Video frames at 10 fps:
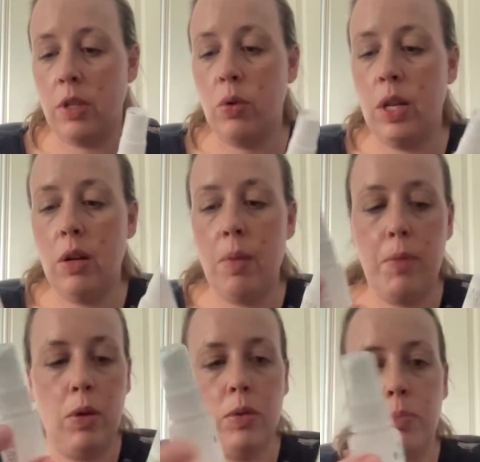29
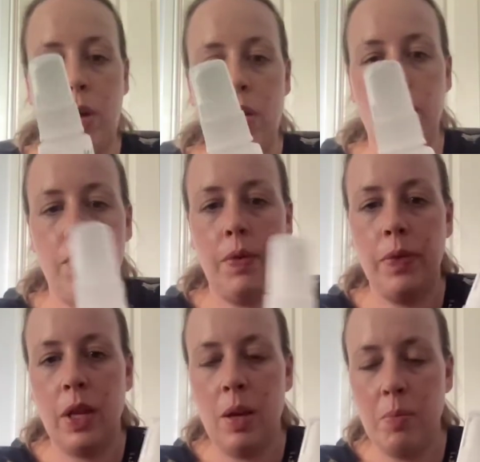mils both.
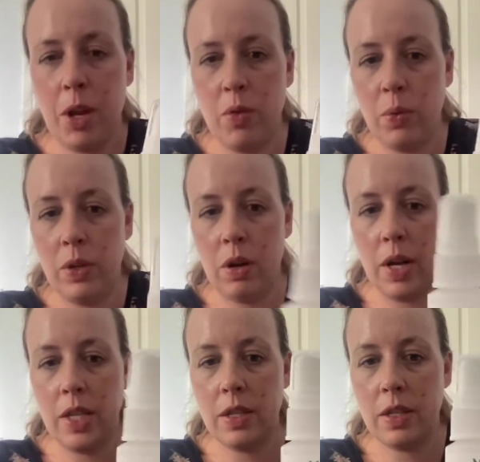Both were
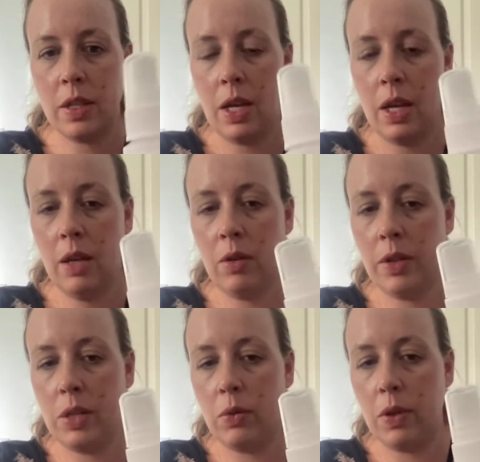nice. Got
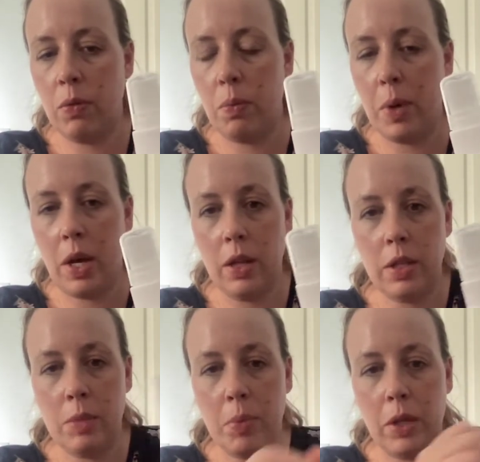these with gift with
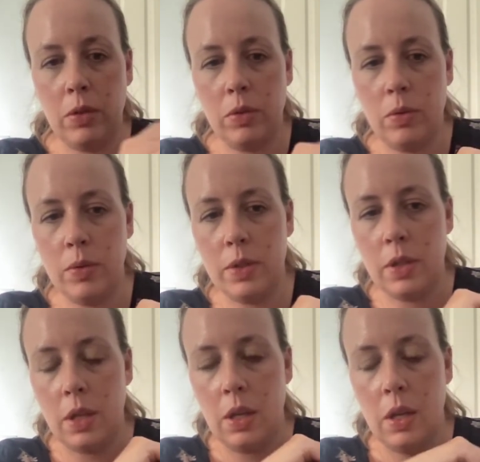purchase
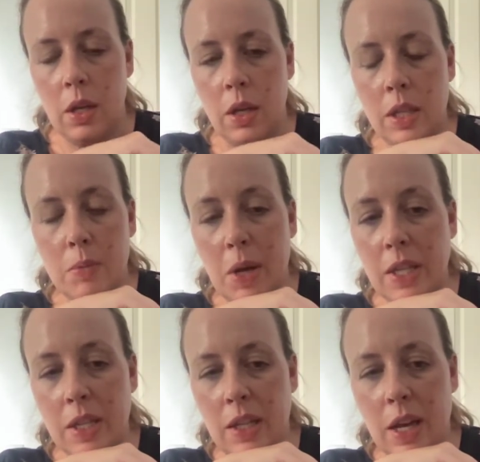bundles in
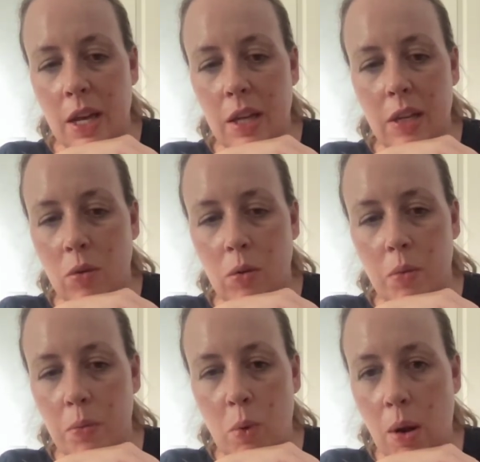Space and K or
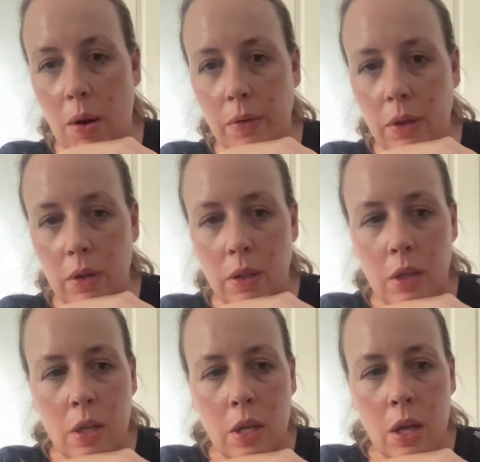wherever.
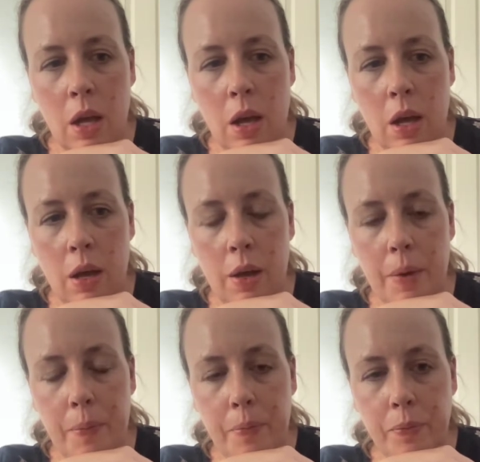
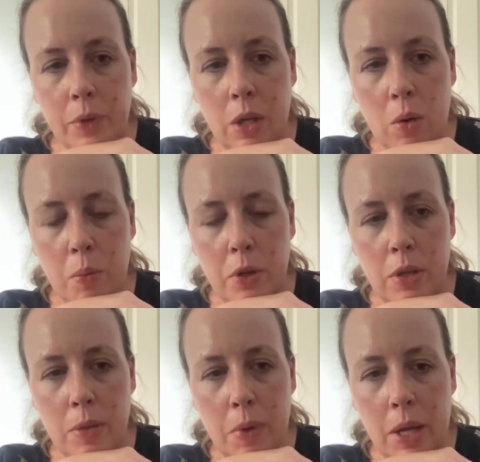Cult
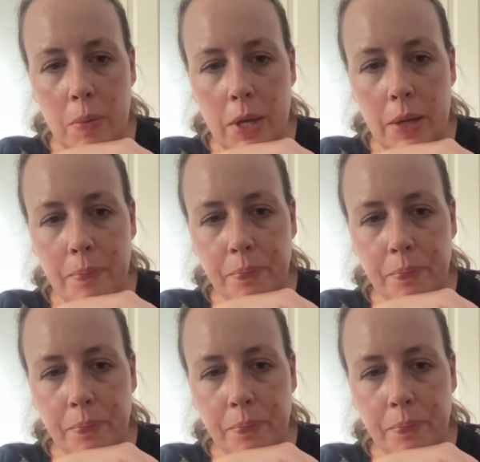Beauty maybe.